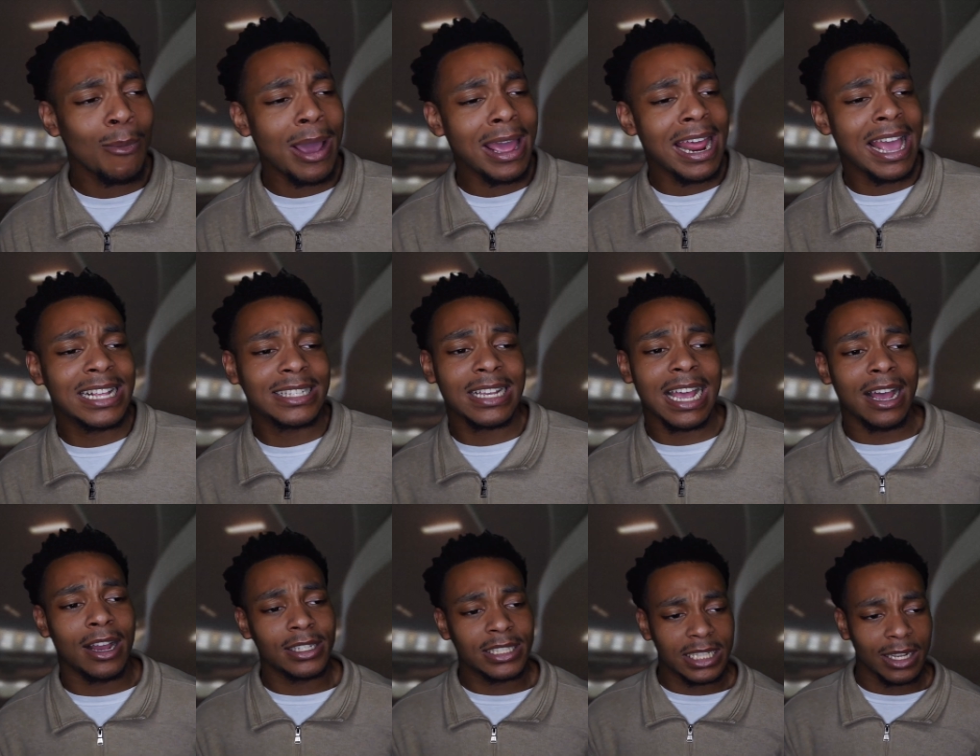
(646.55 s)
lady has
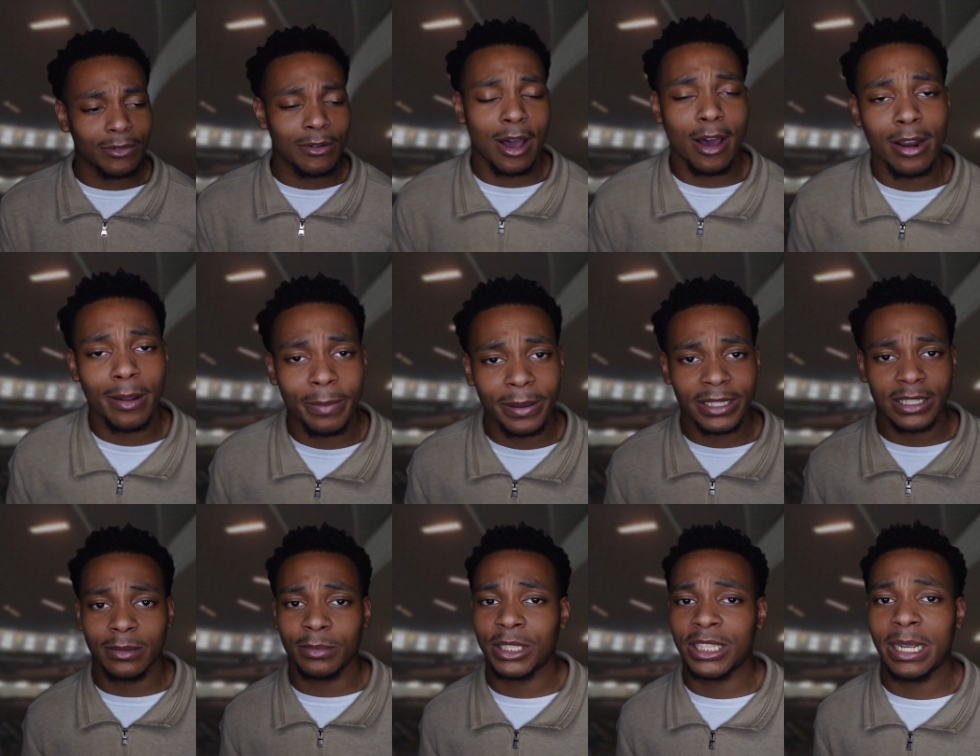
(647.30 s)
got herself caught up in
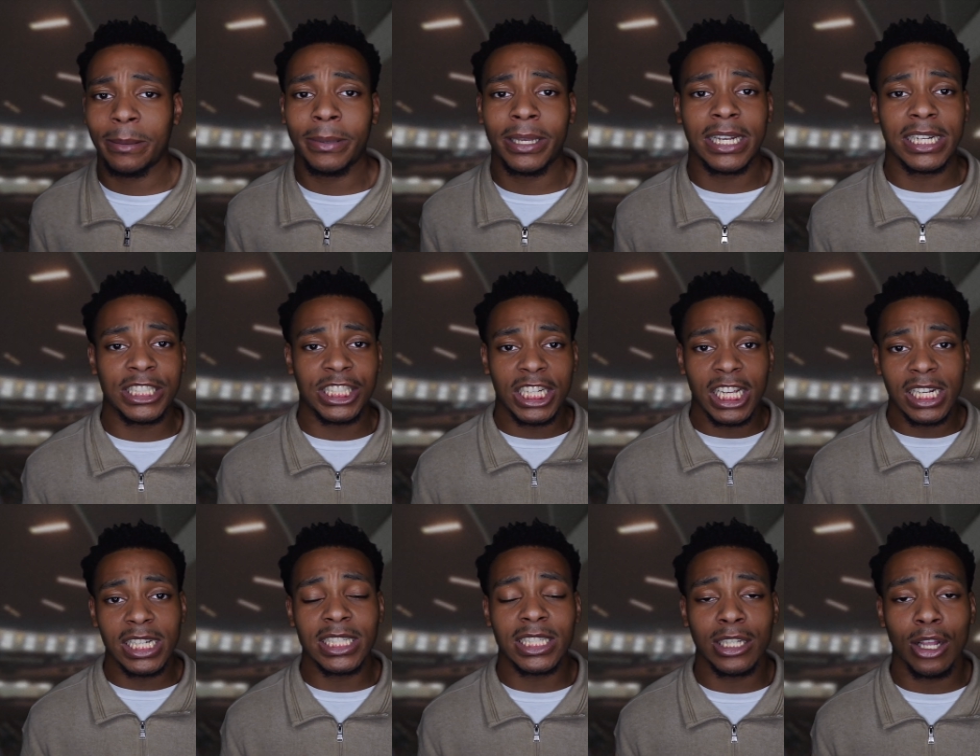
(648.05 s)
some shit because she
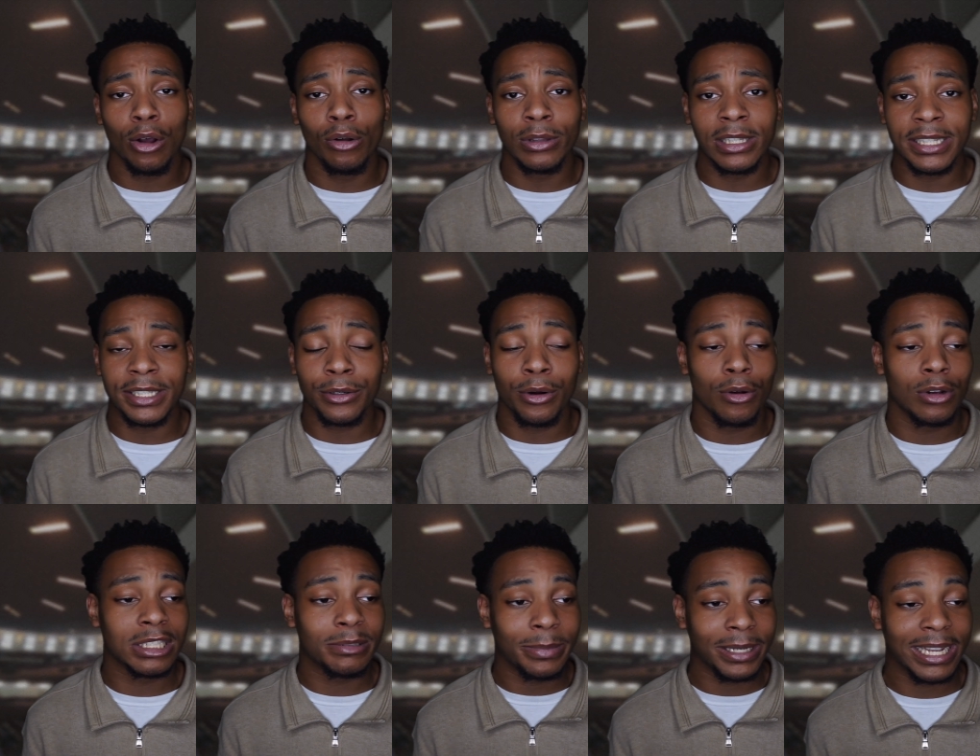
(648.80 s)
just stole this
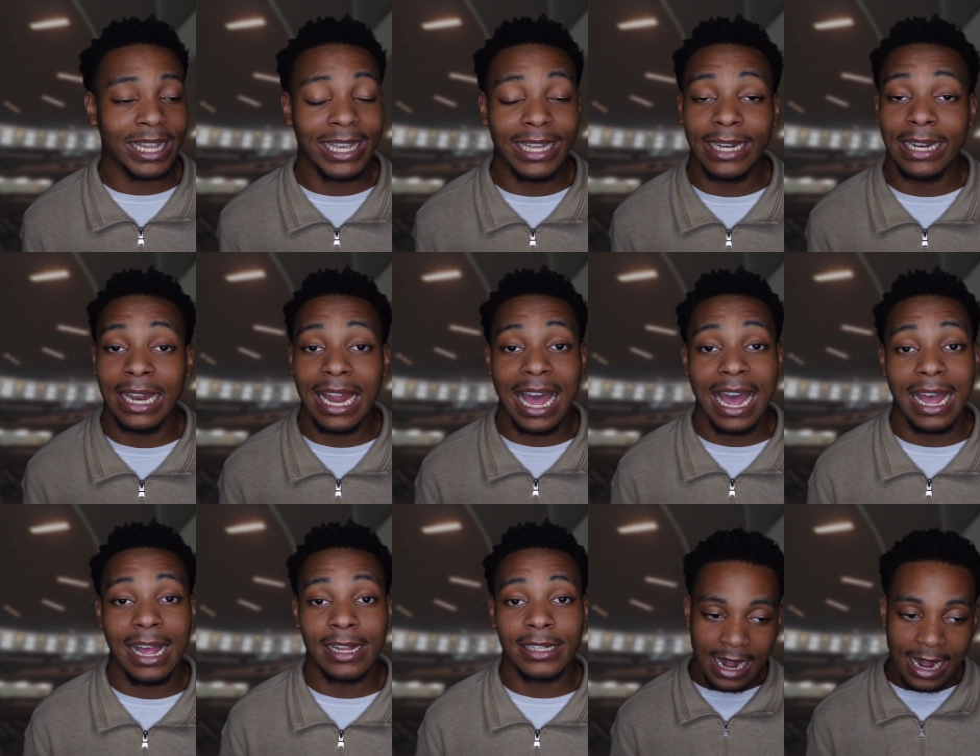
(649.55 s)
girl's bikini line.